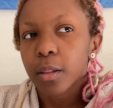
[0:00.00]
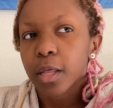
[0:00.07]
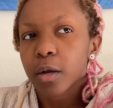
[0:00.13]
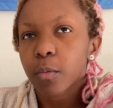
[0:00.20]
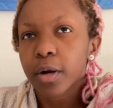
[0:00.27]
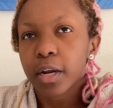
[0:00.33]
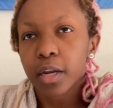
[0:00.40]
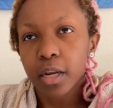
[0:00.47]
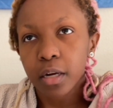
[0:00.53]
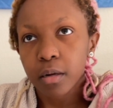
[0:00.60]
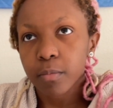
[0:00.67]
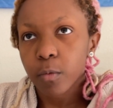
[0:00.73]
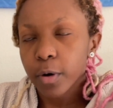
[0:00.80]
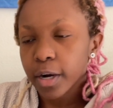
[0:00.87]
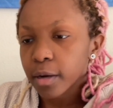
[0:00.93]
when I end up
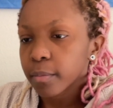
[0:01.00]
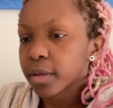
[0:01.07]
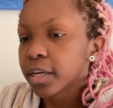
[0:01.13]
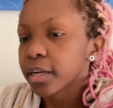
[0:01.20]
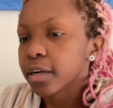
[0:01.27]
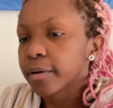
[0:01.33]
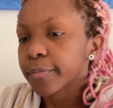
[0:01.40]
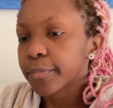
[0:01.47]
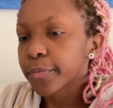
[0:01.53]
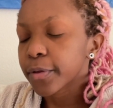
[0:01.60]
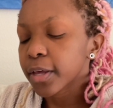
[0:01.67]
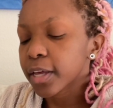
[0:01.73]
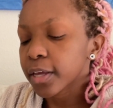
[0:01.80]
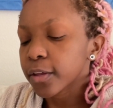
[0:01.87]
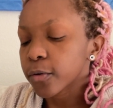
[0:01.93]
wearing makeup,
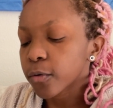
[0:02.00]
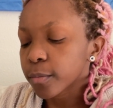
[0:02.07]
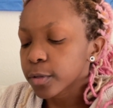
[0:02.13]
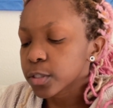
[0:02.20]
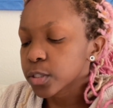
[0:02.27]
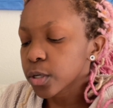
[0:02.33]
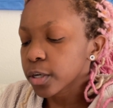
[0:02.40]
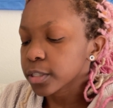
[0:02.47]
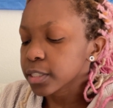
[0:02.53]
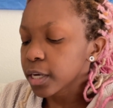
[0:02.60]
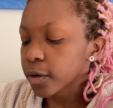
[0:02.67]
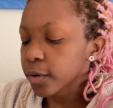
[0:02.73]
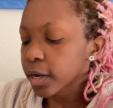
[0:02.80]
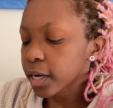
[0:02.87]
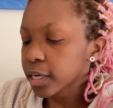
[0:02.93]
it normally starts
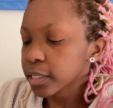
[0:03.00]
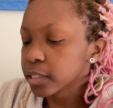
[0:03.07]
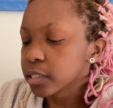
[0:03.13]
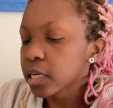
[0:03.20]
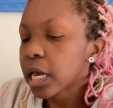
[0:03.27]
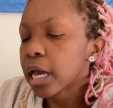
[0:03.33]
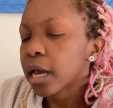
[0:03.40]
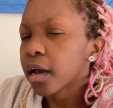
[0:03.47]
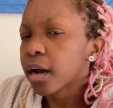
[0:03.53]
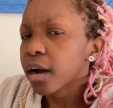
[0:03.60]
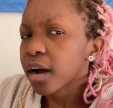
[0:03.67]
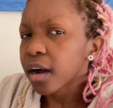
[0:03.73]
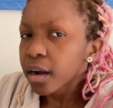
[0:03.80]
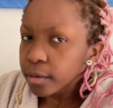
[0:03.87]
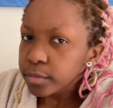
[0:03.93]
out as
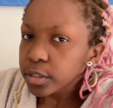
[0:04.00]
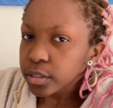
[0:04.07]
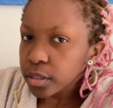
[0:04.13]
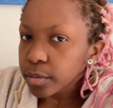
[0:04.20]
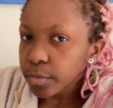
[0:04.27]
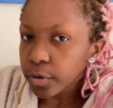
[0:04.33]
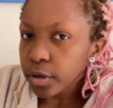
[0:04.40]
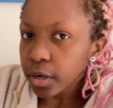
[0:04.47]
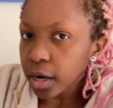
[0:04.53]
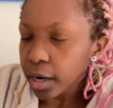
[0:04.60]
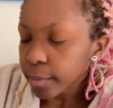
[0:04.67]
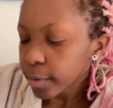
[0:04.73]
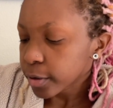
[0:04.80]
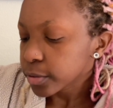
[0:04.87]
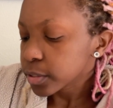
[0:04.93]
I'm just gonna put on
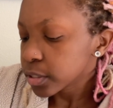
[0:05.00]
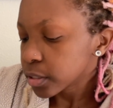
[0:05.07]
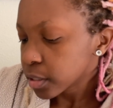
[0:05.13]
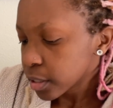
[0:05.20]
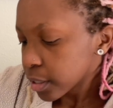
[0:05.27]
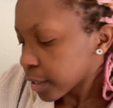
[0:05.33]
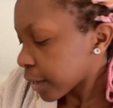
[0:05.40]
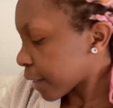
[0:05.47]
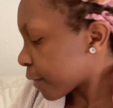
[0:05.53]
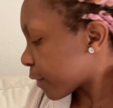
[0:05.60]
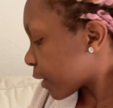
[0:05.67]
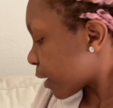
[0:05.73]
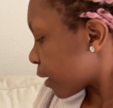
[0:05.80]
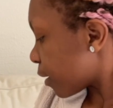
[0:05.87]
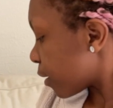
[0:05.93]
eyebrows, and
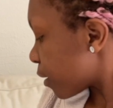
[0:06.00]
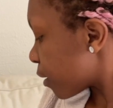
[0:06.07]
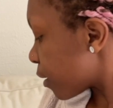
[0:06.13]
then